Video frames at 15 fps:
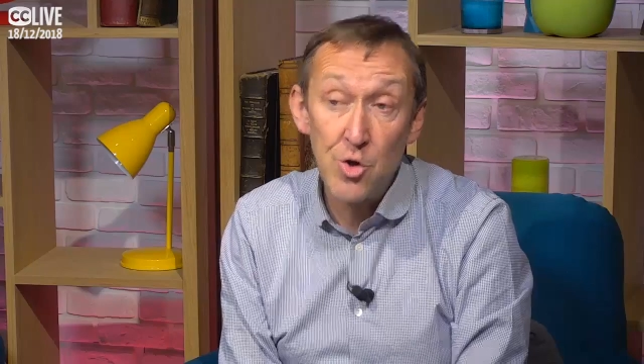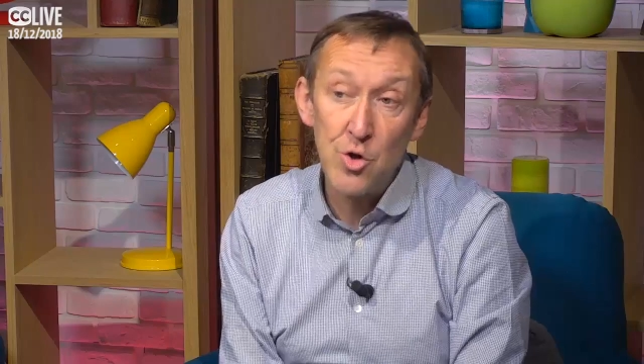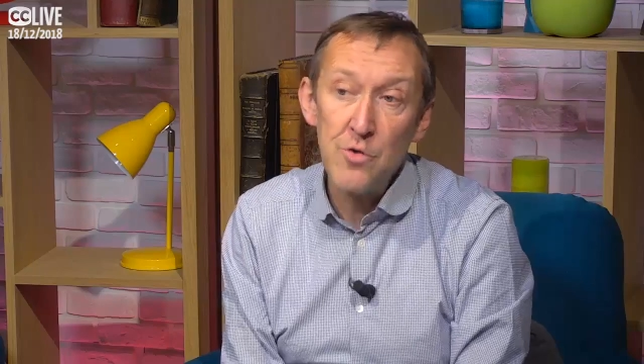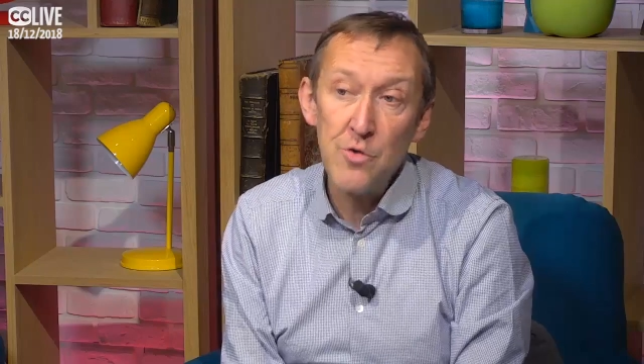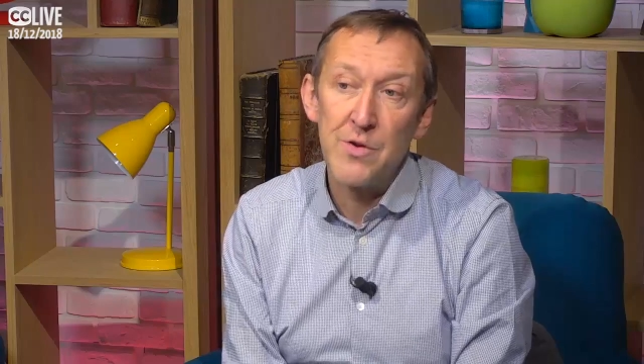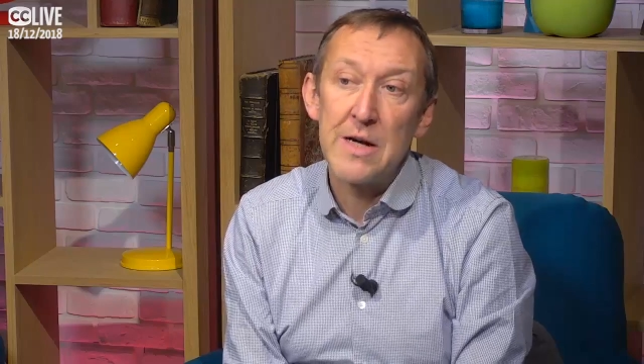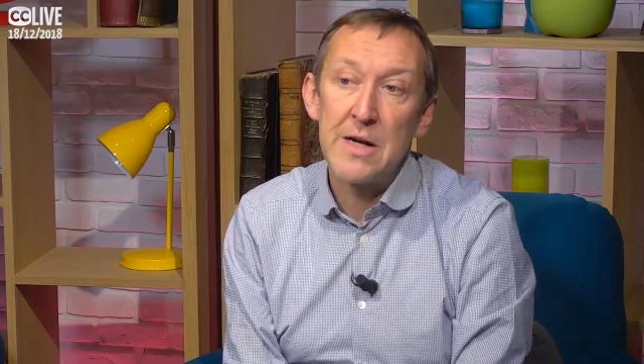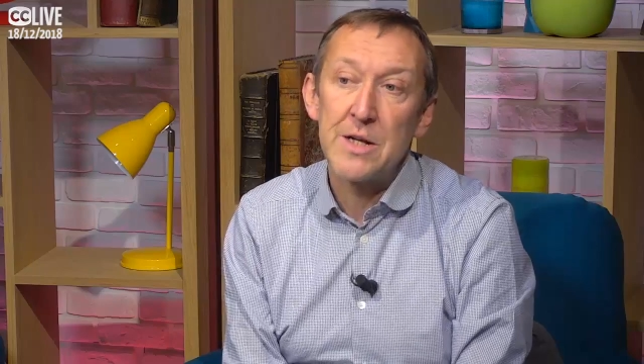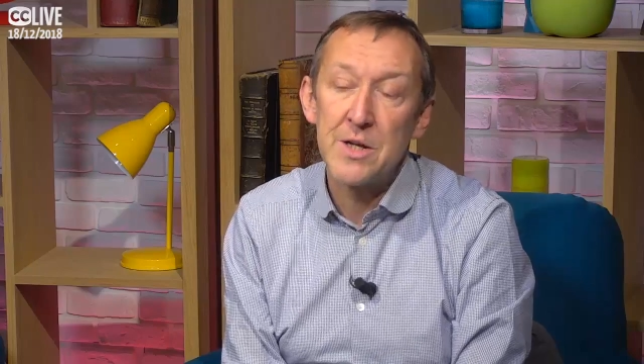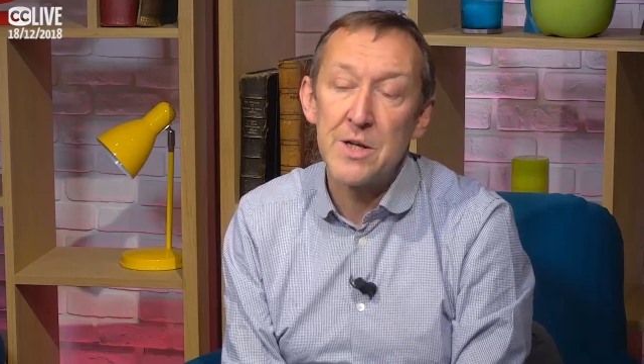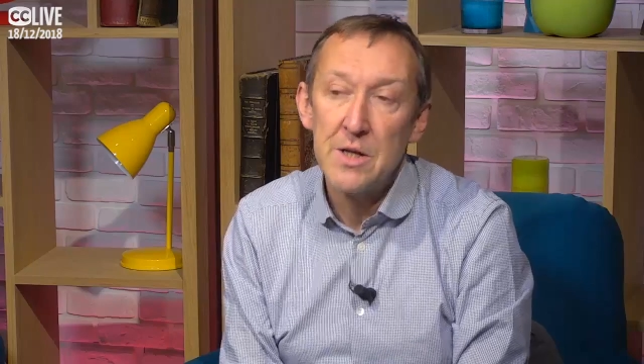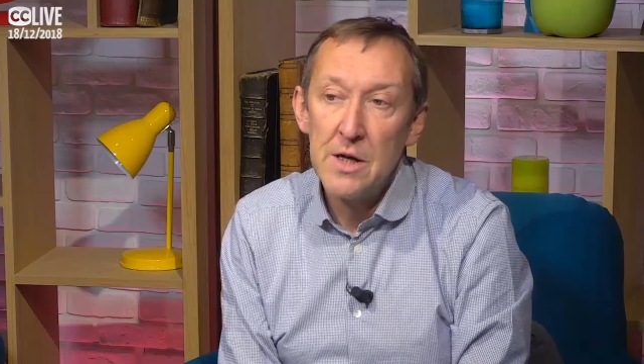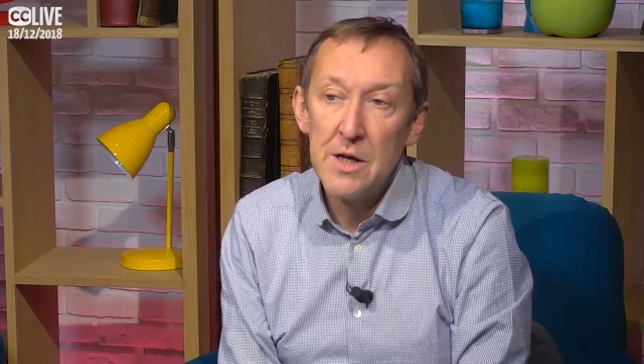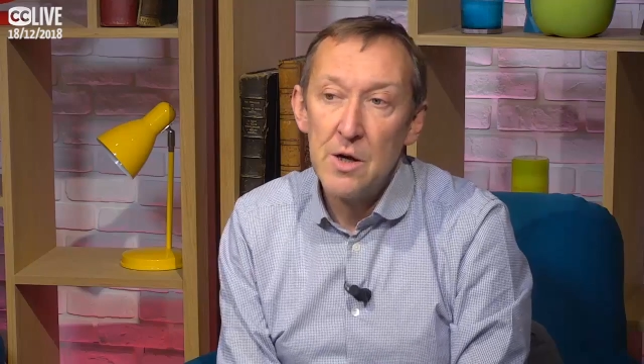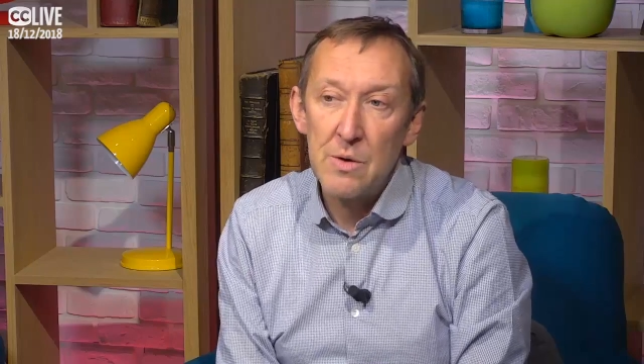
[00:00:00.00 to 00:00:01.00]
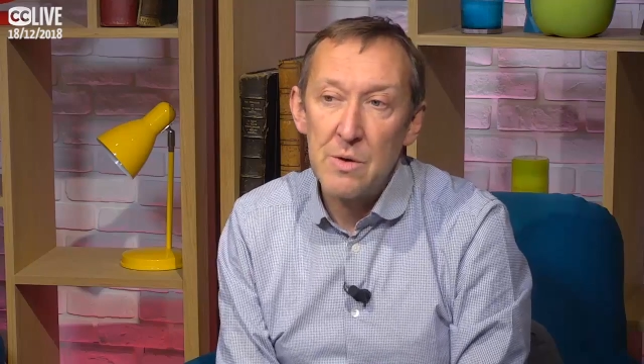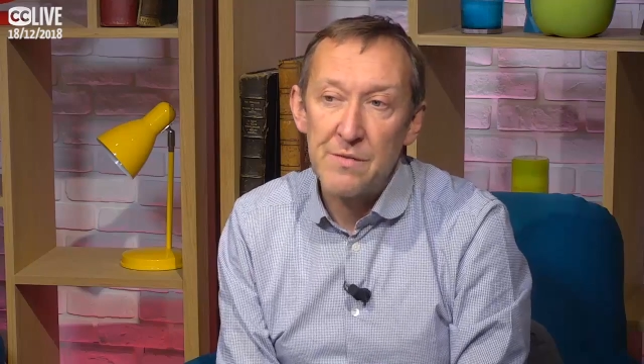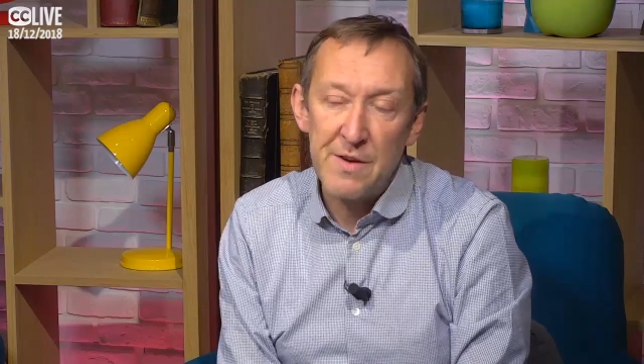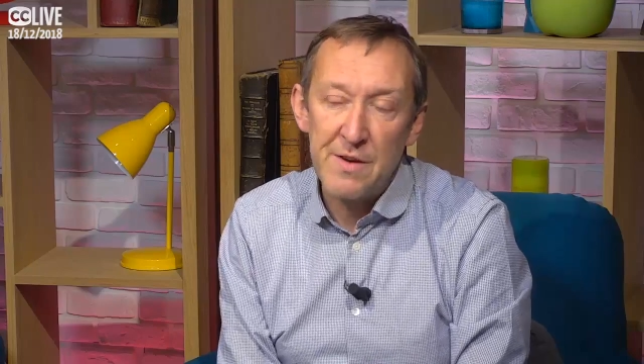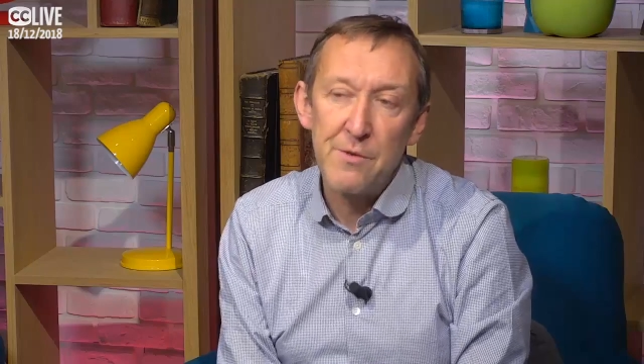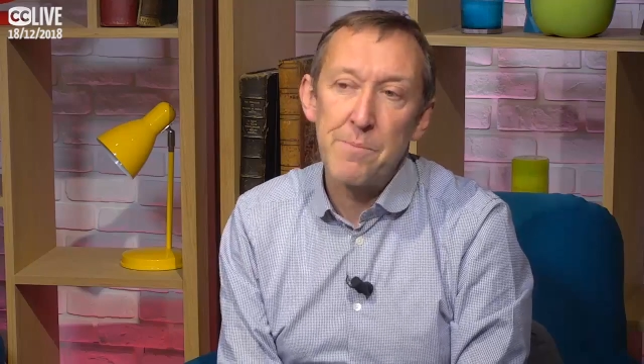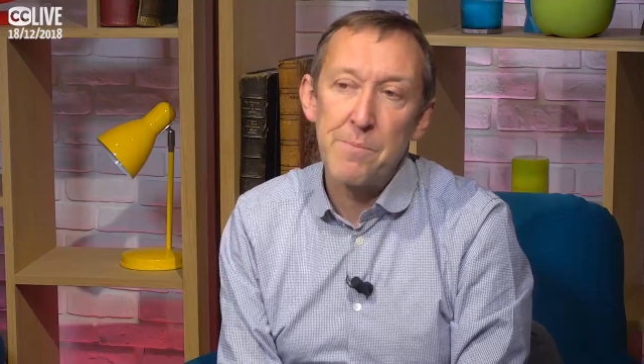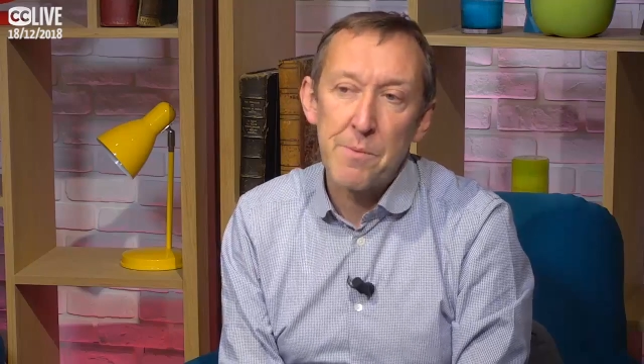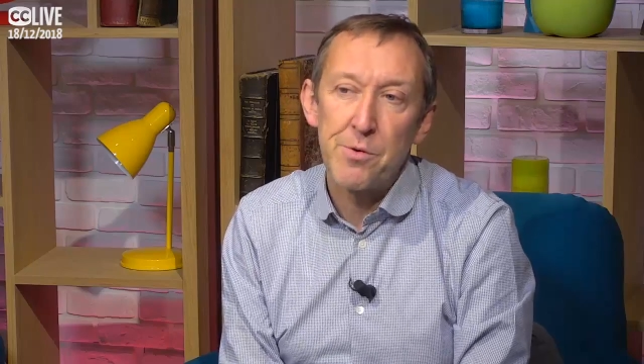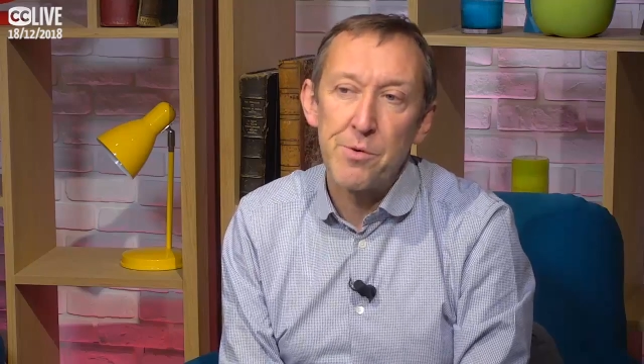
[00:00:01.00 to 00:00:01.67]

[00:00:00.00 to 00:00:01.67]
do that, we have developed a